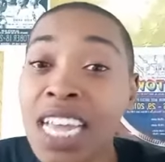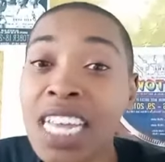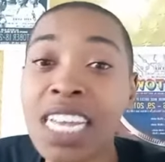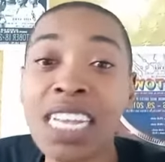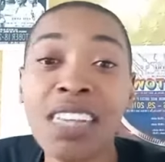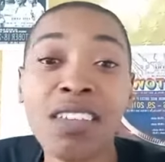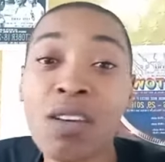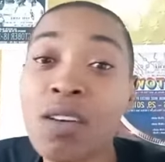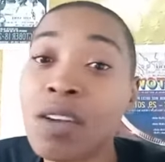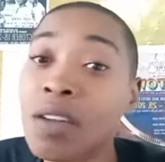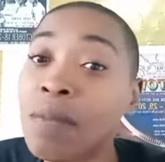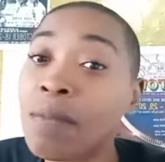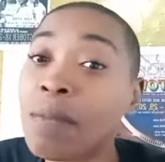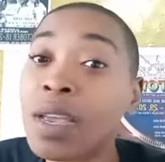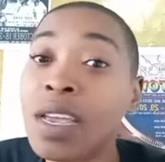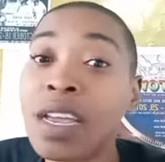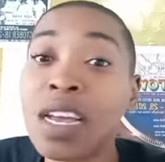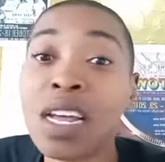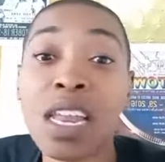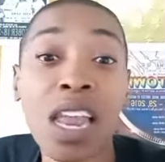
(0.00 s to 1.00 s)
it's going to
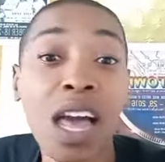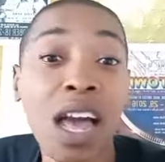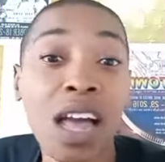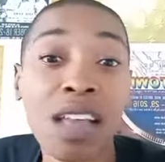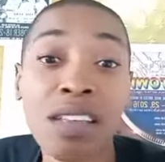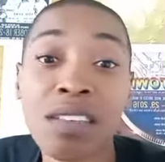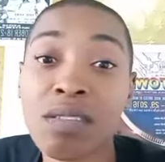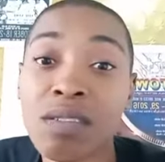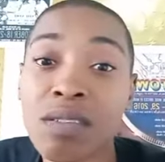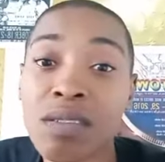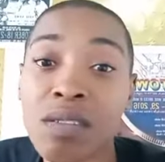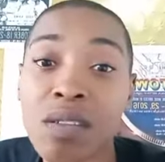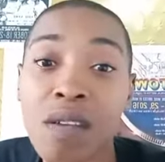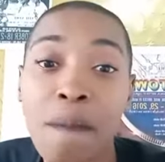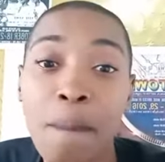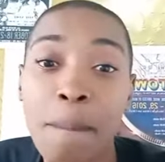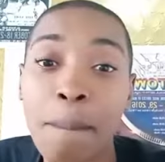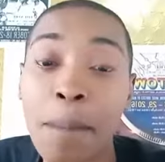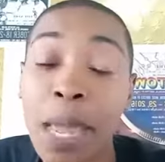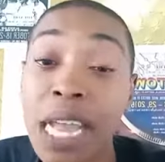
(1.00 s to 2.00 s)
be colossal,
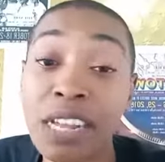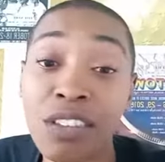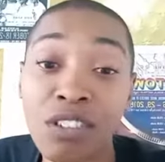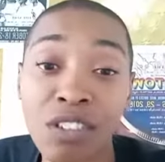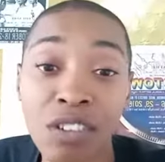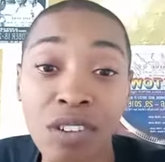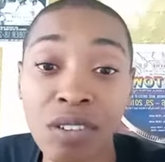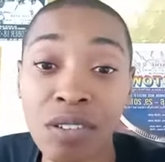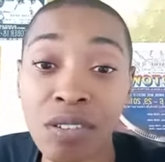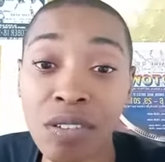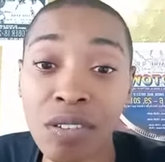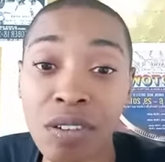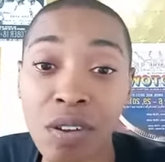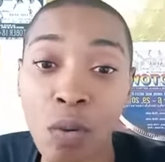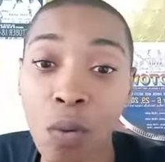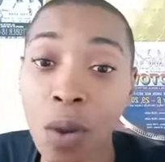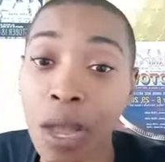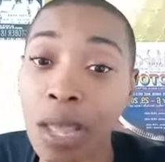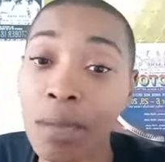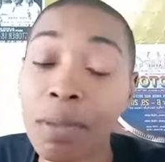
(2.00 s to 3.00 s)
major
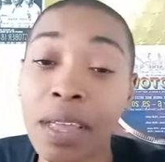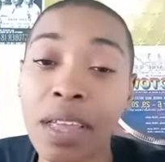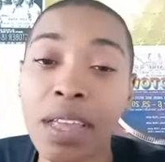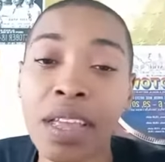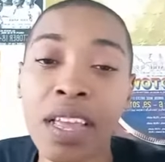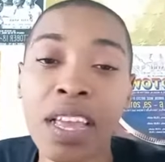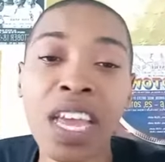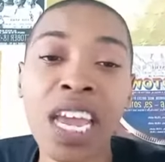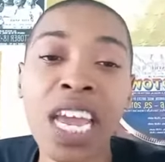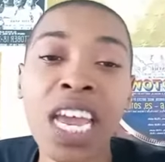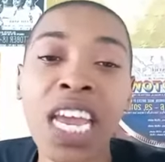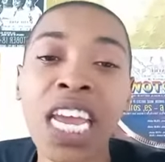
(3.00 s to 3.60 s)
way big.